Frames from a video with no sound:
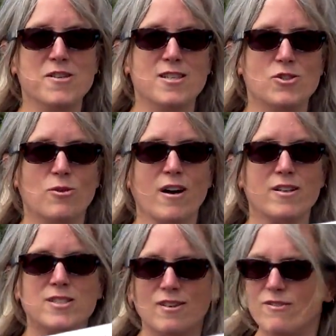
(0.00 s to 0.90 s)
to do our
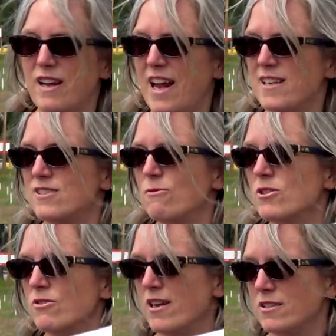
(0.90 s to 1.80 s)
surveys. So we're
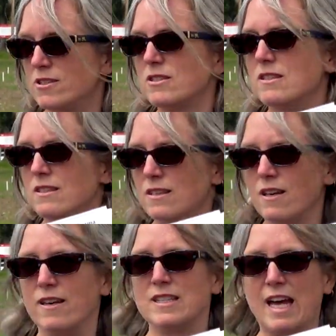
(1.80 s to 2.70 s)
trying to just kind
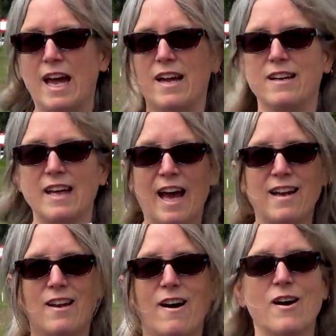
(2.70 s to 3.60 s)
of tag and
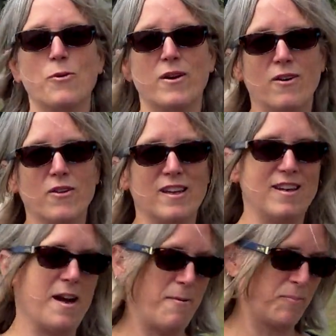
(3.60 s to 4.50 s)
catalog what all
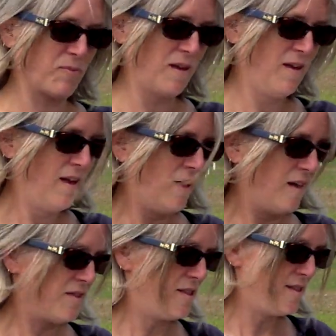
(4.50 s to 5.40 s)
the
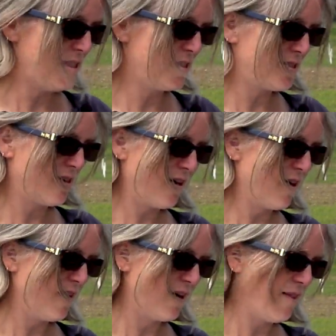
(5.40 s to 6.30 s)
diseases
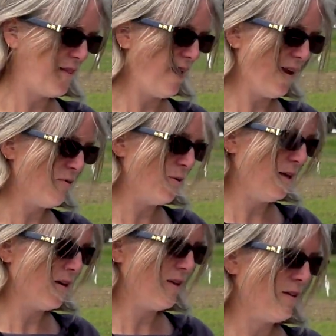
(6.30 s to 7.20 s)
are, and then we
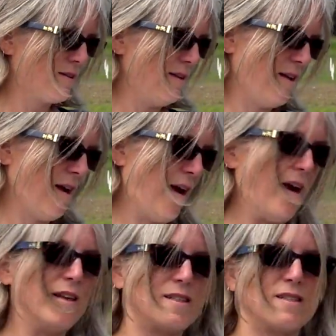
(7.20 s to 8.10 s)
are looking
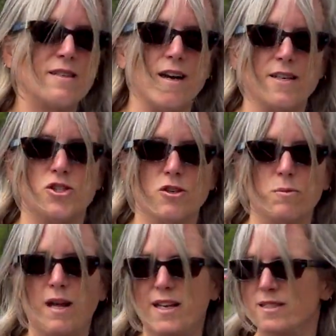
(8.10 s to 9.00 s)
at
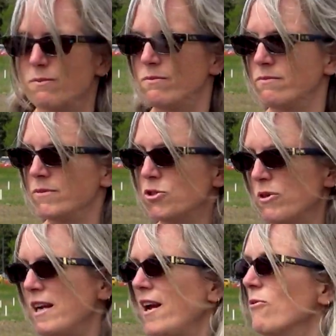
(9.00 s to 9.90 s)
germplasm
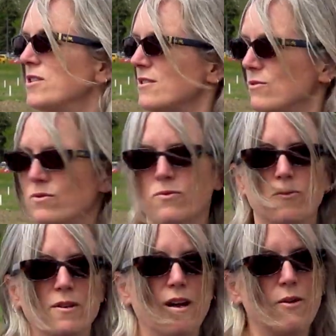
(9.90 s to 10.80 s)
screening, which is
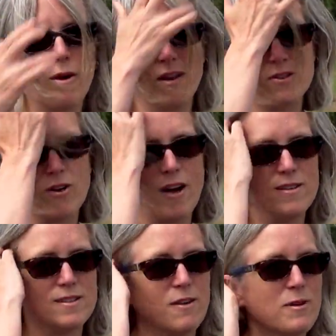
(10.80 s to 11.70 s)
one of the trials
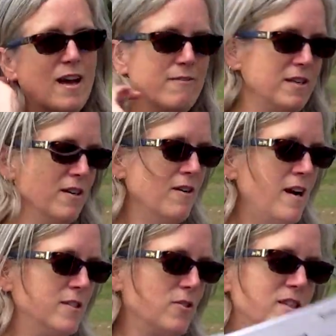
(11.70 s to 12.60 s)
that we have in here.
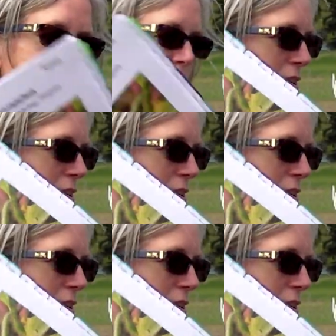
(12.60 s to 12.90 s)
So this book